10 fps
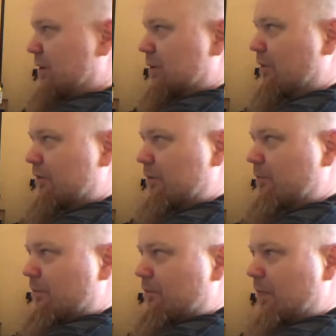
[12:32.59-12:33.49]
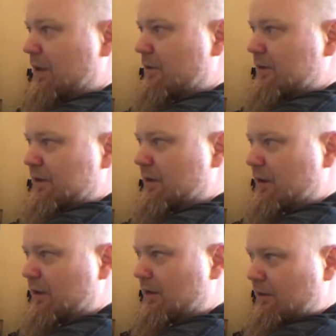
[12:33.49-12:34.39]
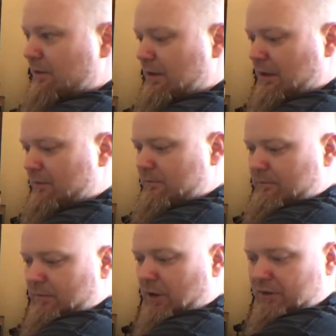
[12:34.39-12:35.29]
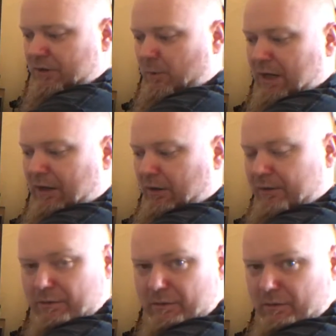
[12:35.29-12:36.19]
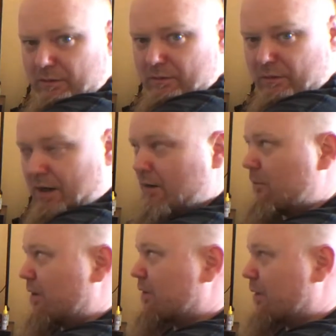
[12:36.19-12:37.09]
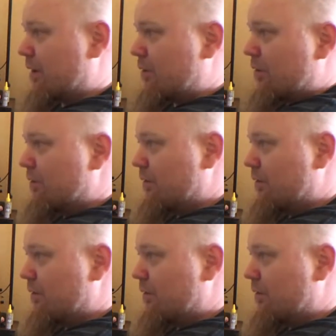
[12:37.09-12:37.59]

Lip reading: the swivel backwards, and that locks the wire on. It works quite good.